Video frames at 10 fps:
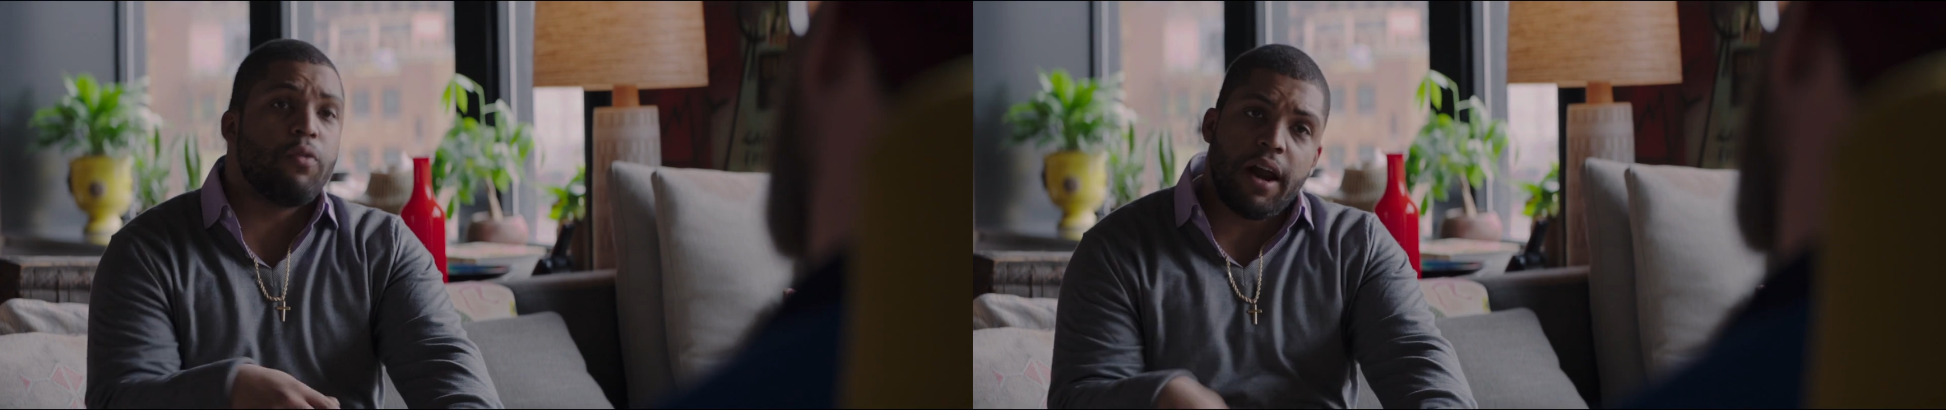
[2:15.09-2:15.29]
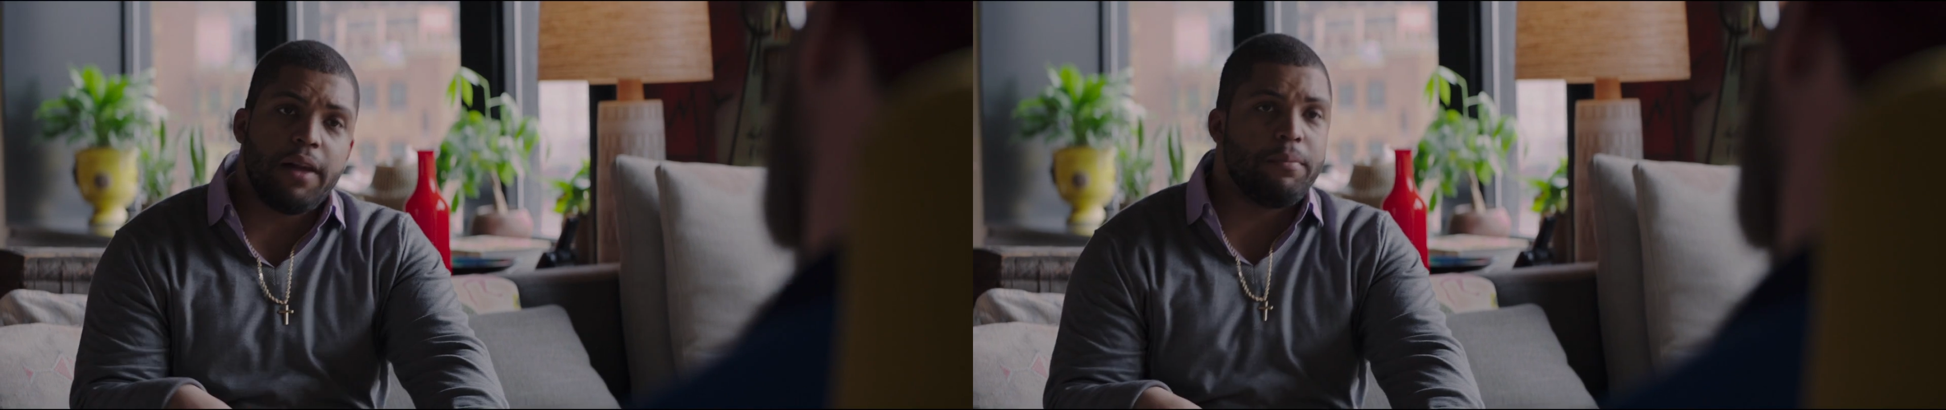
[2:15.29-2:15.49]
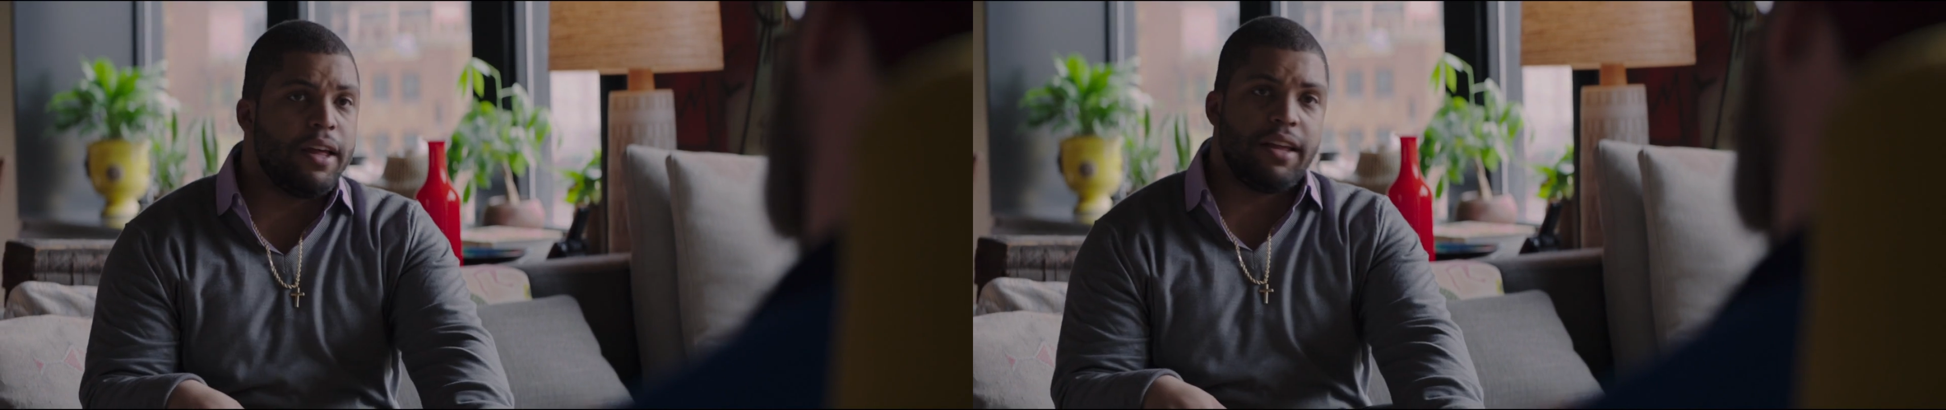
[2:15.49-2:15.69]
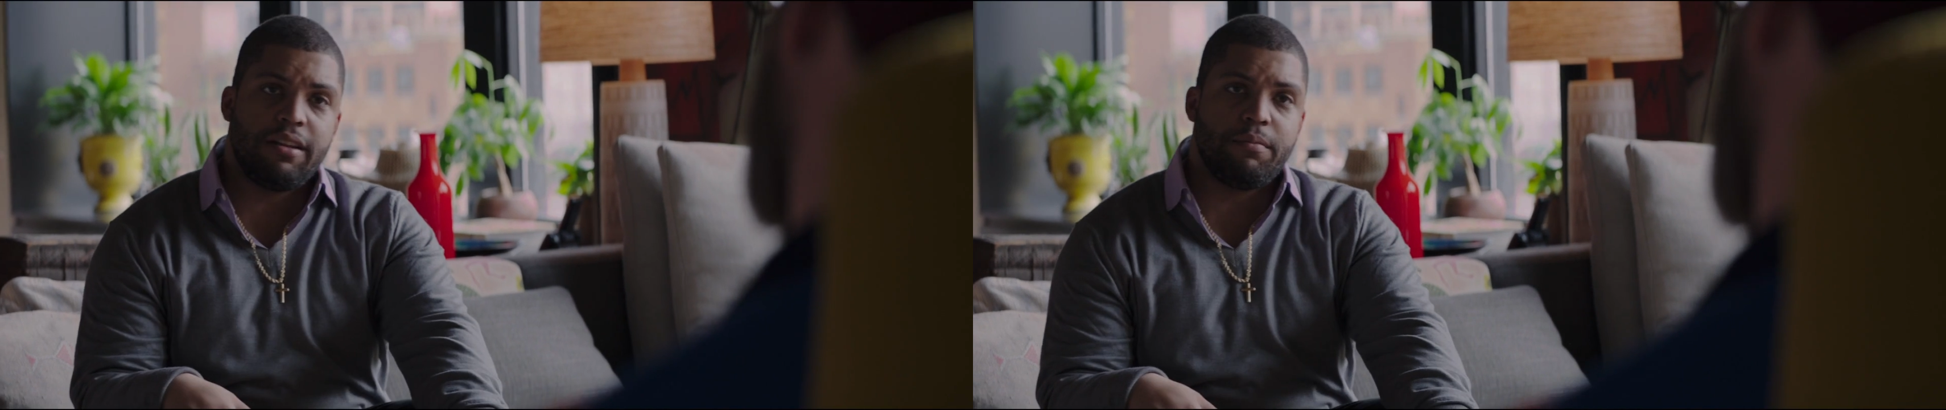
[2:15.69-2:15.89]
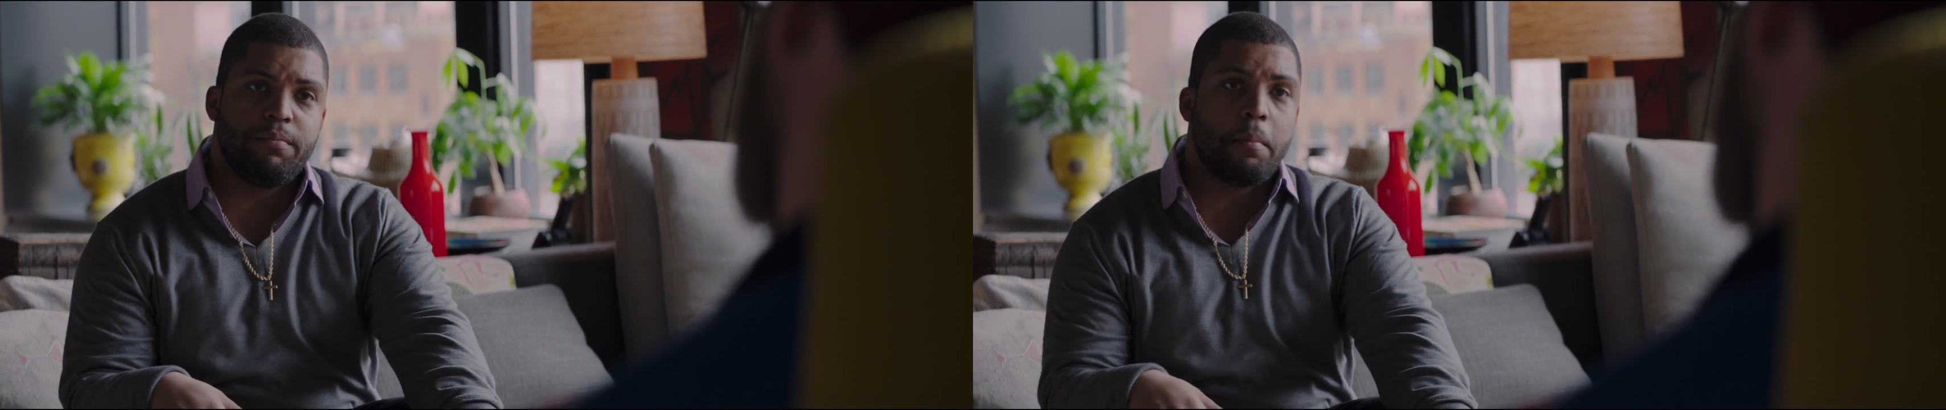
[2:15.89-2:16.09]
all right,
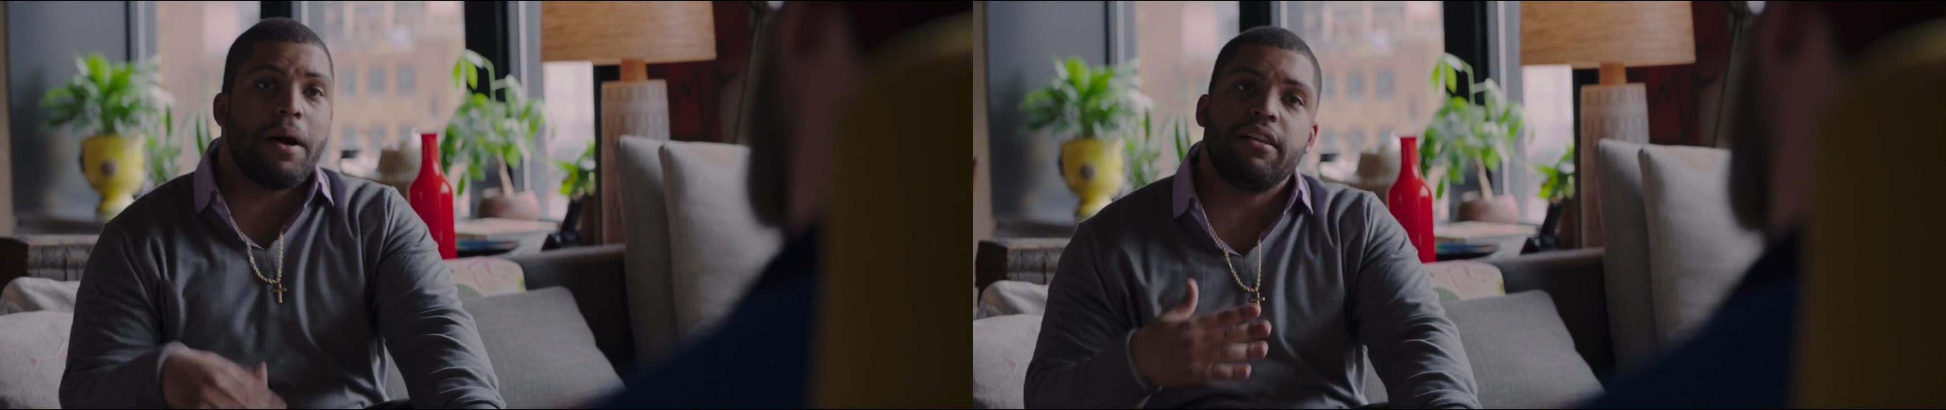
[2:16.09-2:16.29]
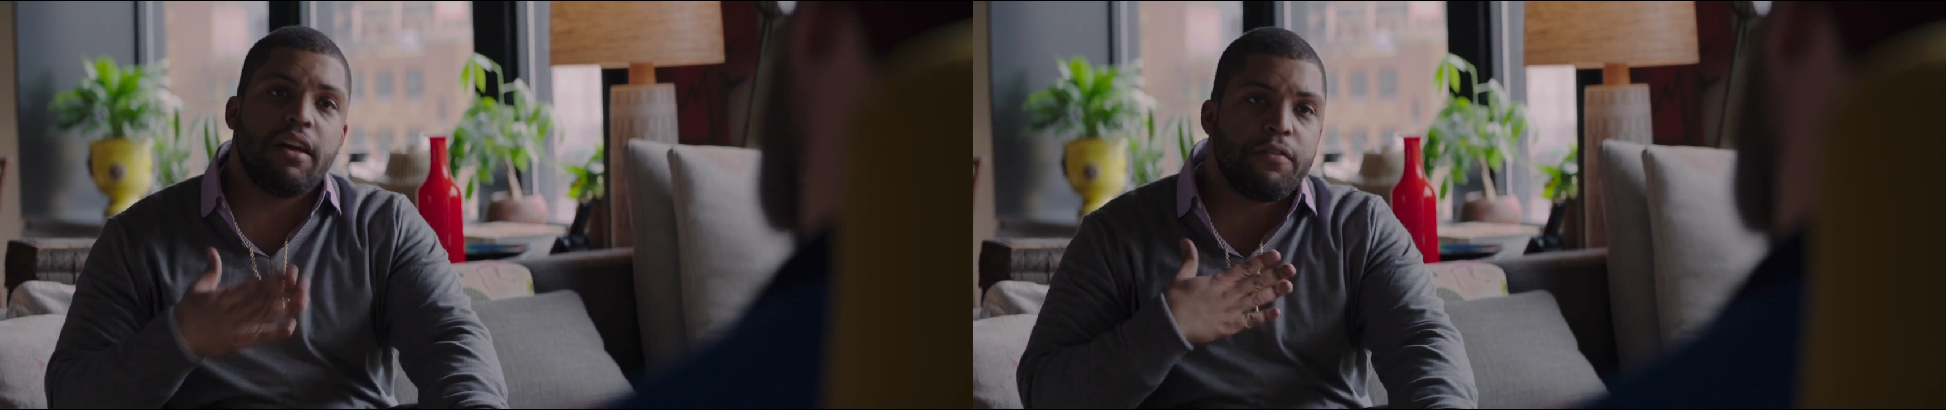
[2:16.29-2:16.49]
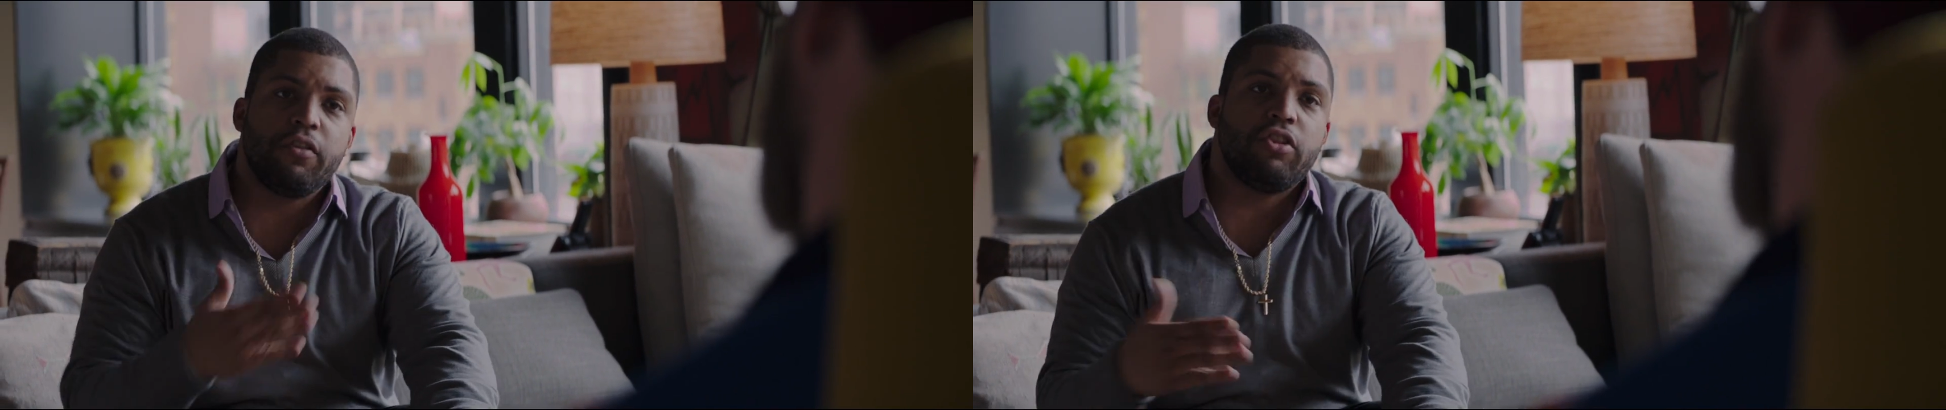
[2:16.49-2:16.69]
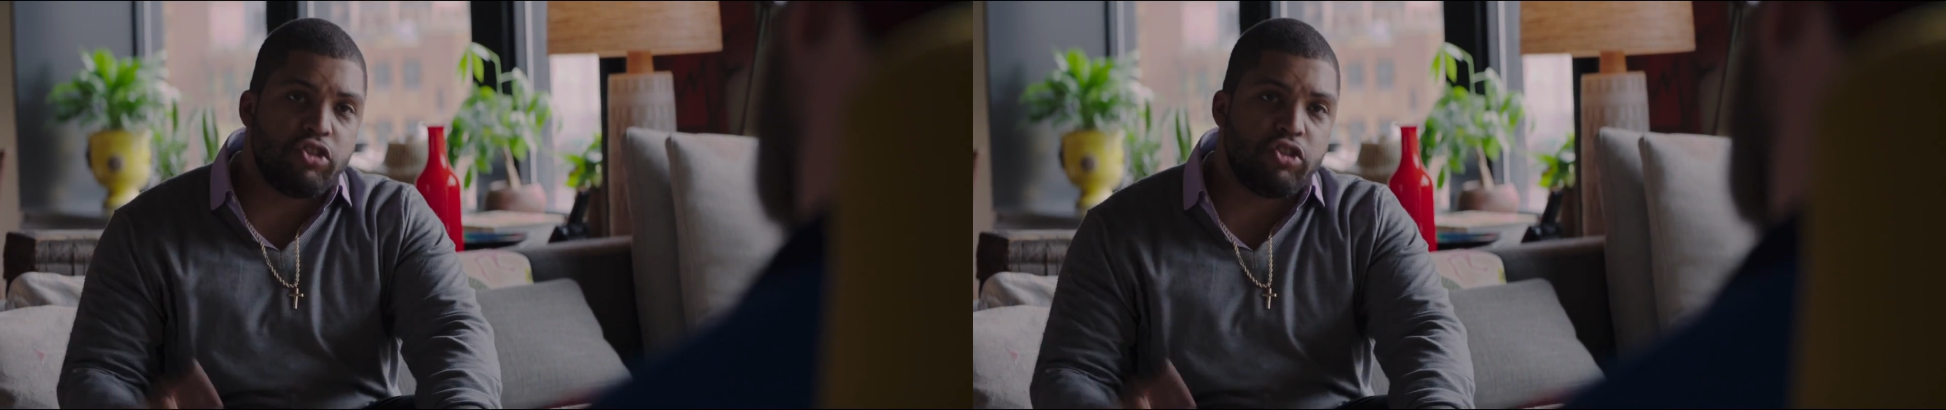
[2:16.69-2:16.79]
man. But my love for the